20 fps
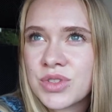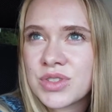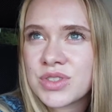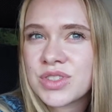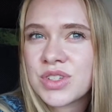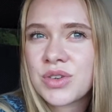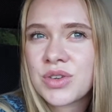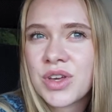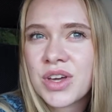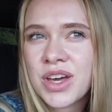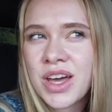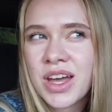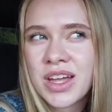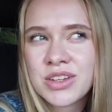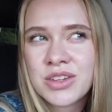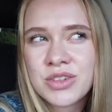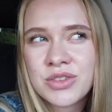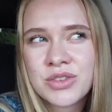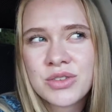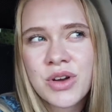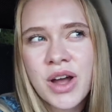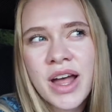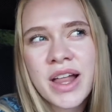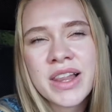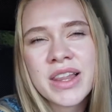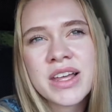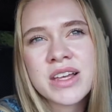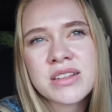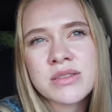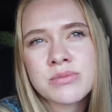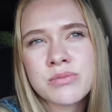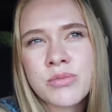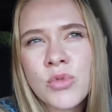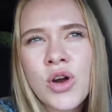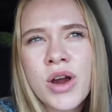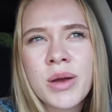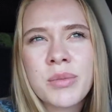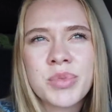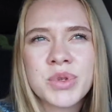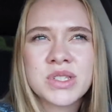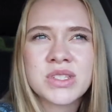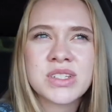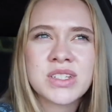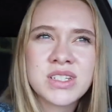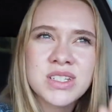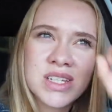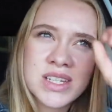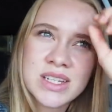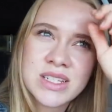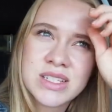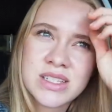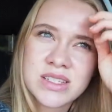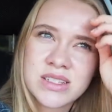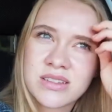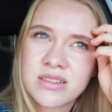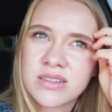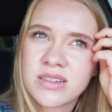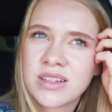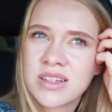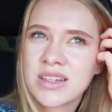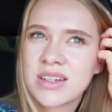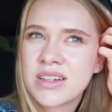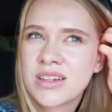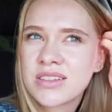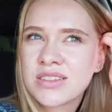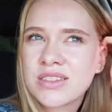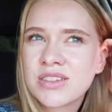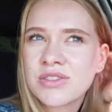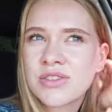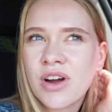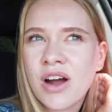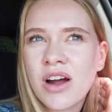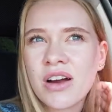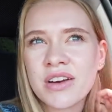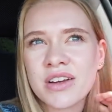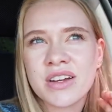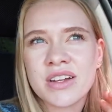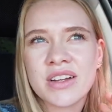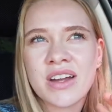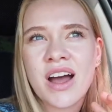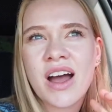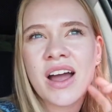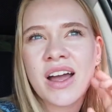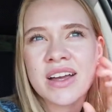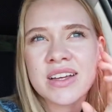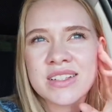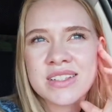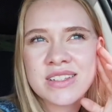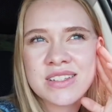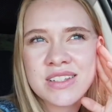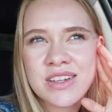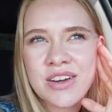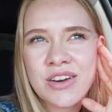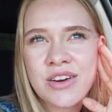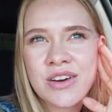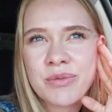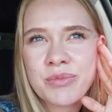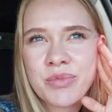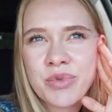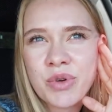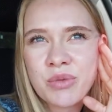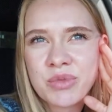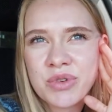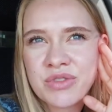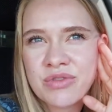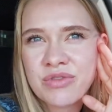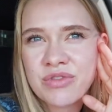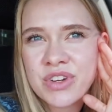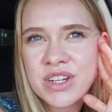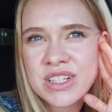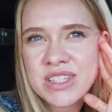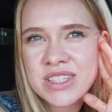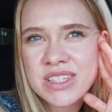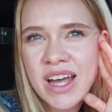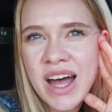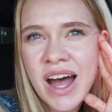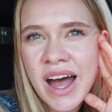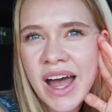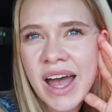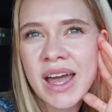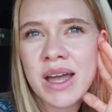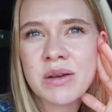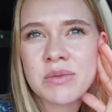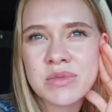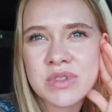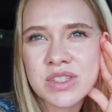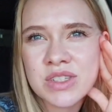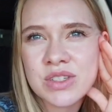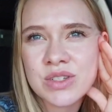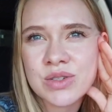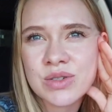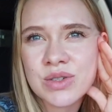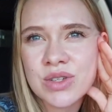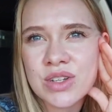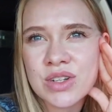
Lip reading: So you can, a lot more opportunities to organize your probably free time to,